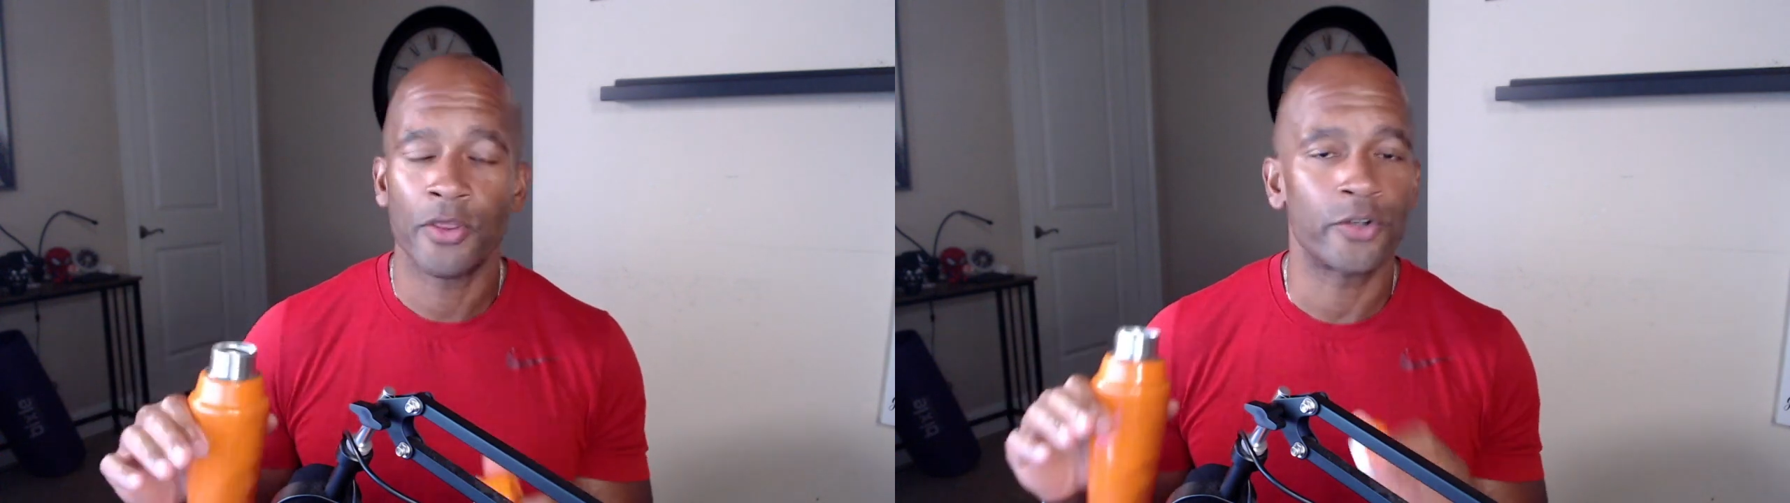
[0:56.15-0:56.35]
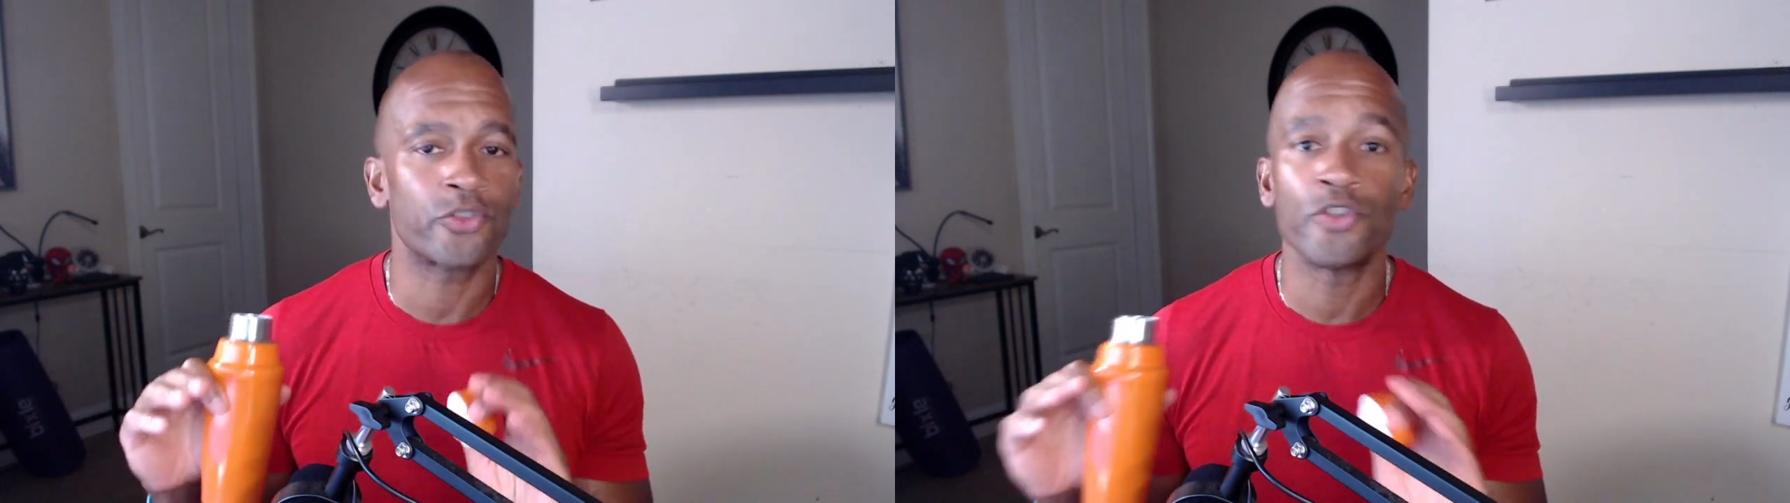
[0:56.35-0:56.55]

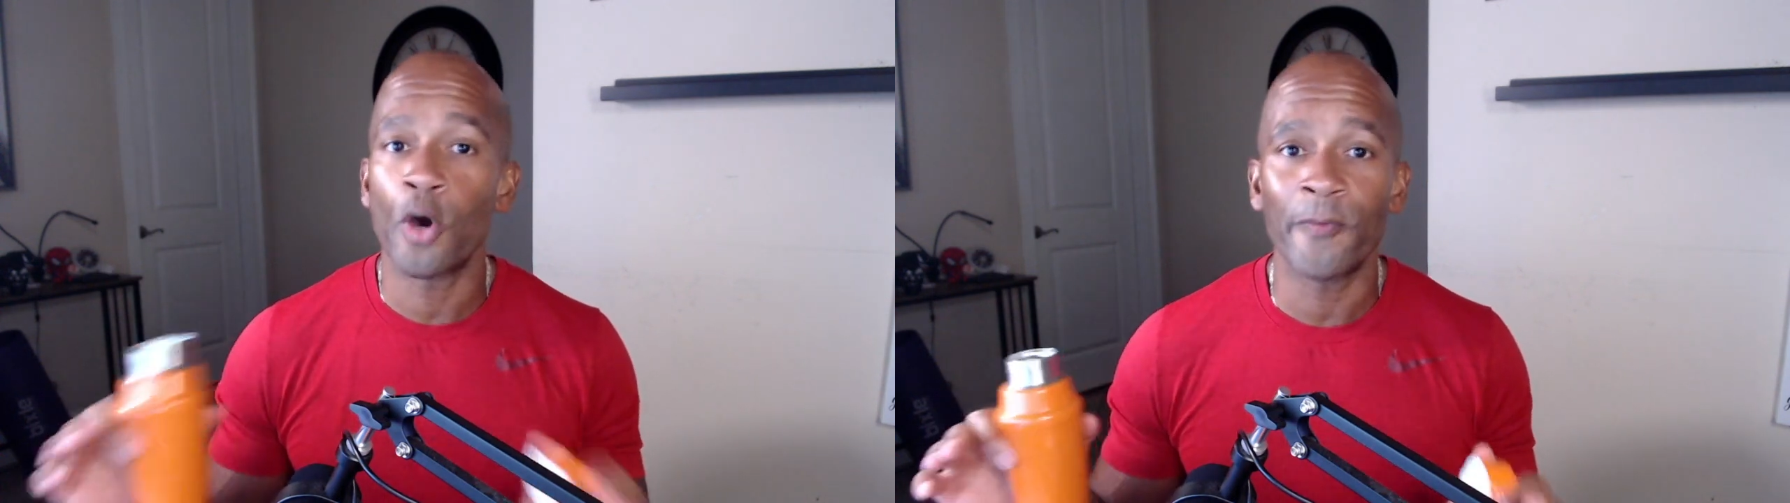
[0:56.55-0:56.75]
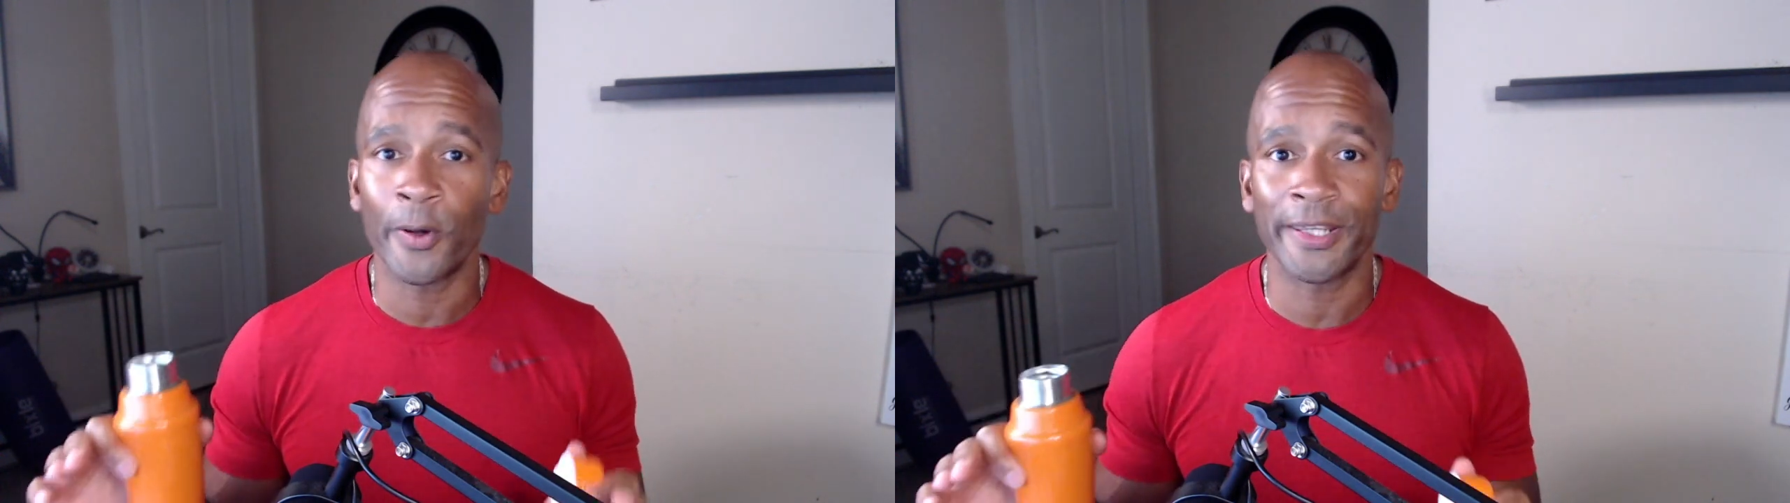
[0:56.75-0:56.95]
There's no
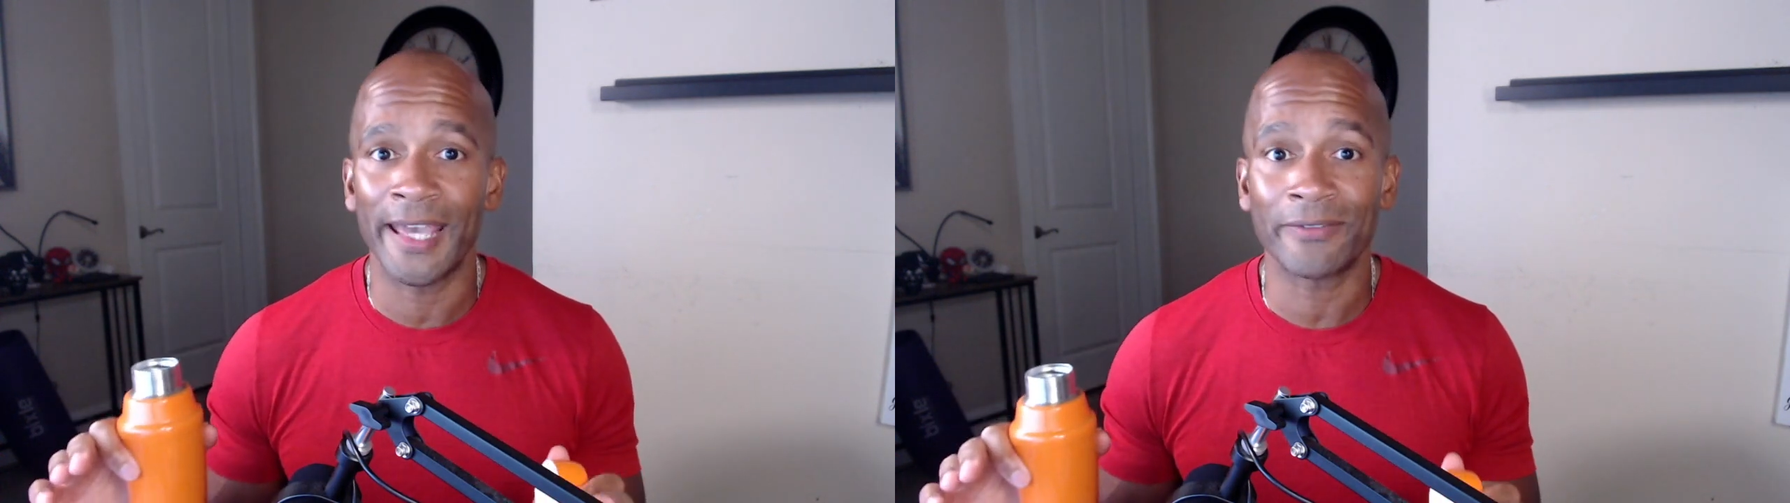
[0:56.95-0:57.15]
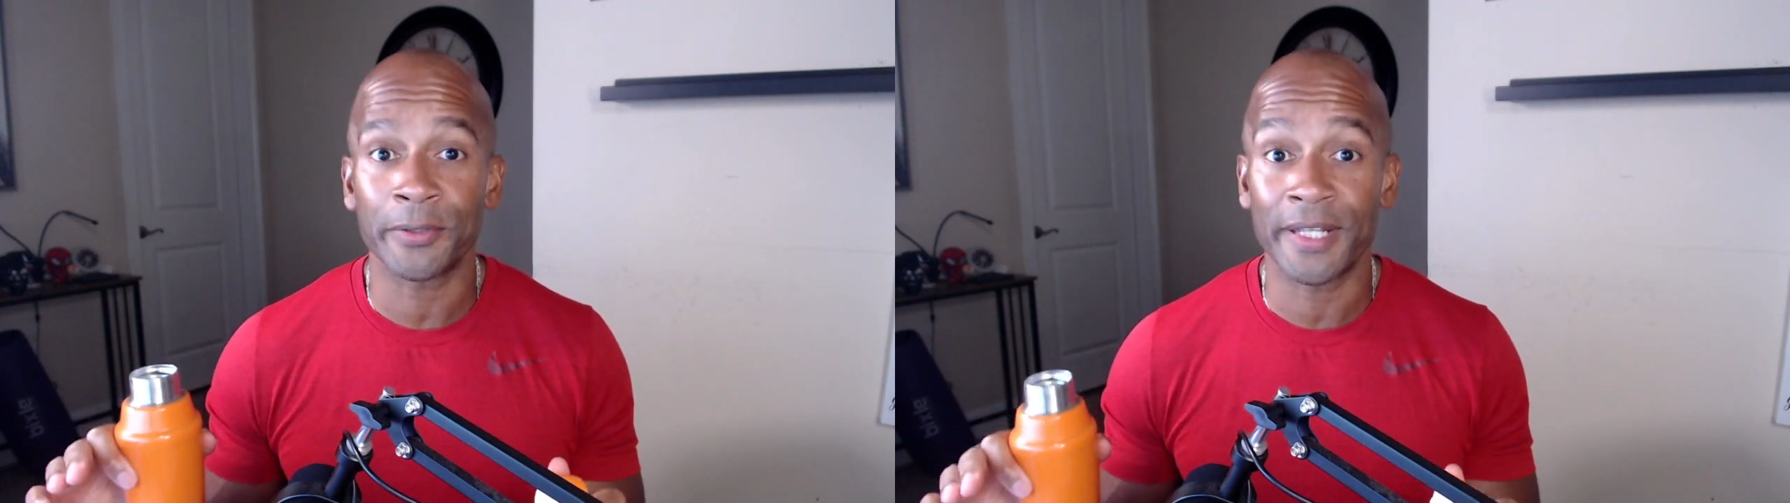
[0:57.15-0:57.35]
funky
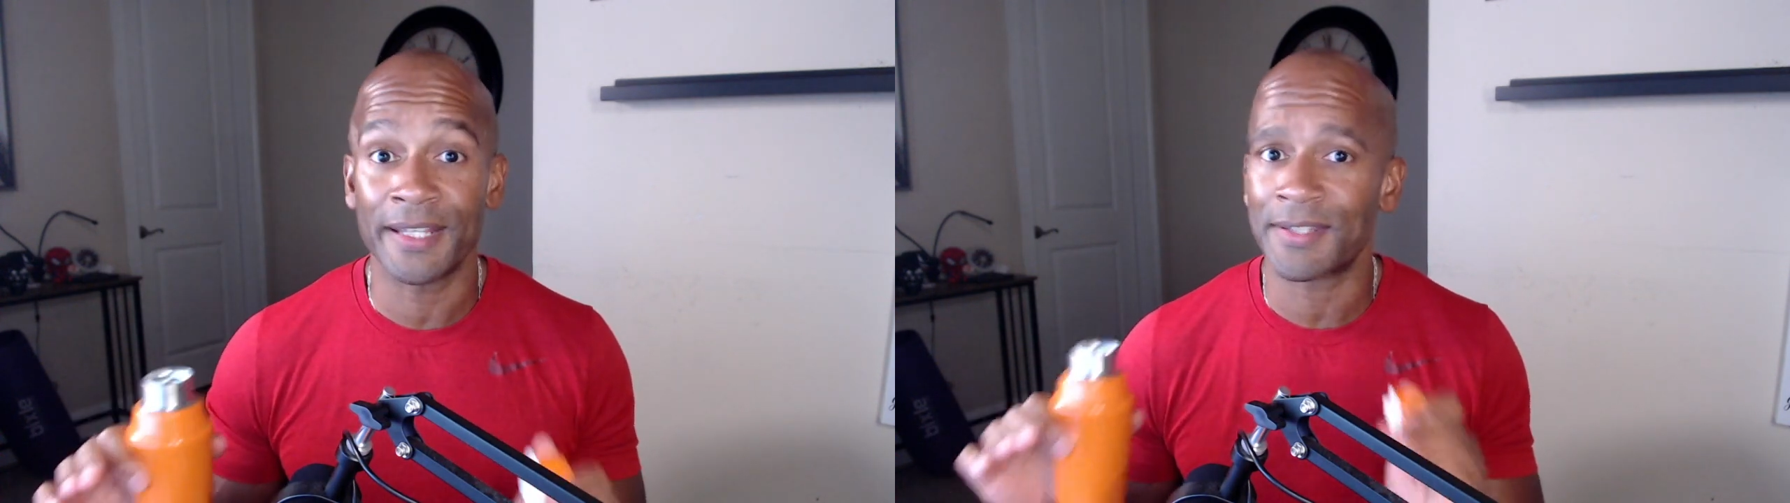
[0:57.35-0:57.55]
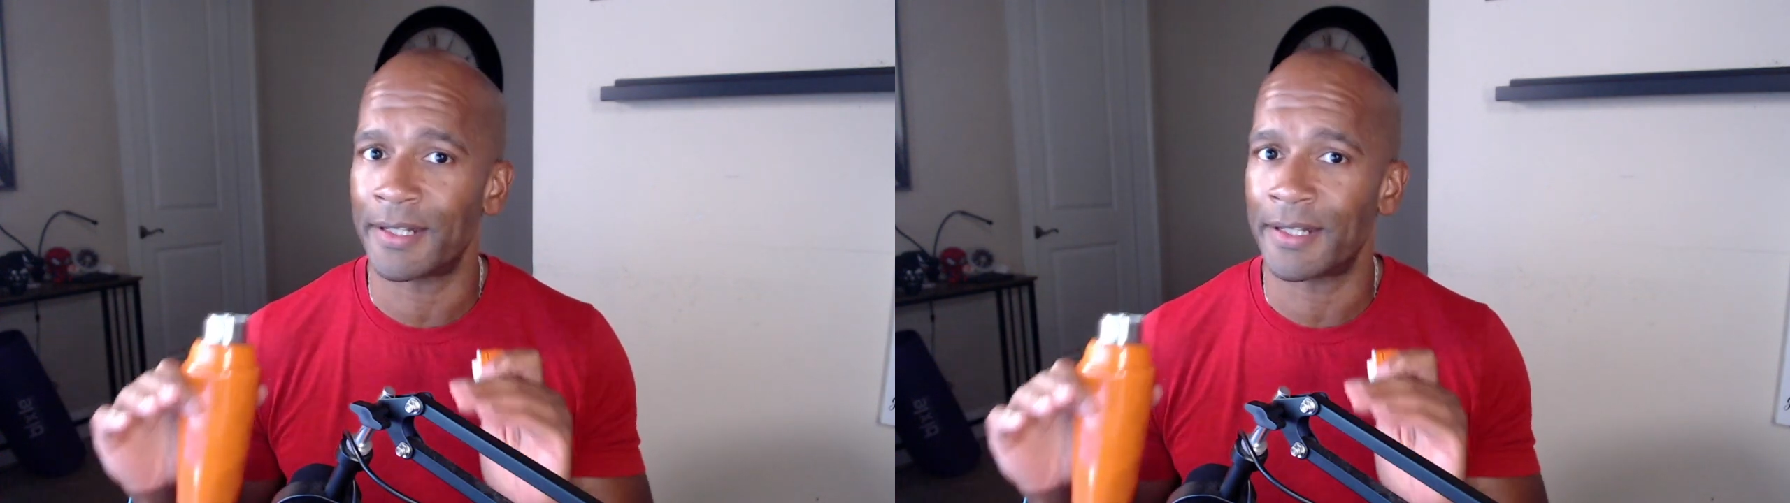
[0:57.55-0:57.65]
aftertaste,